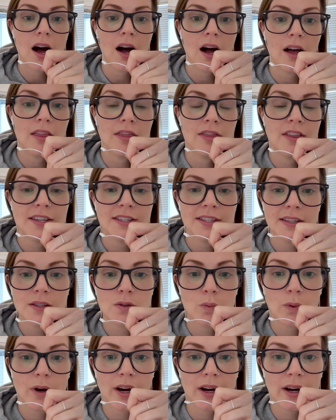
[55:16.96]
this is
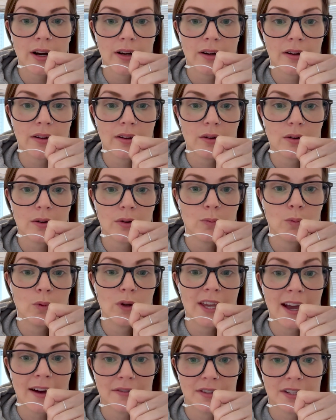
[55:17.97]
where
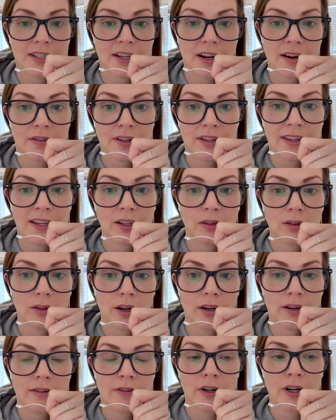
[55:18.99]
we have discovered that a
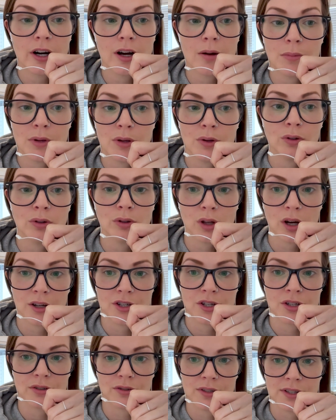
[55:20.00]
lot of our
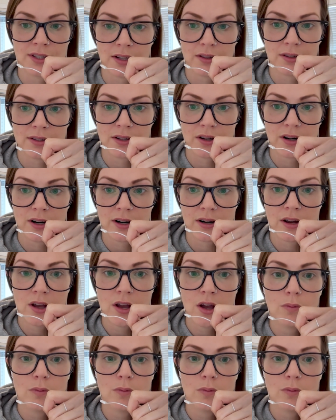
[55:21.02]
immunological cells are,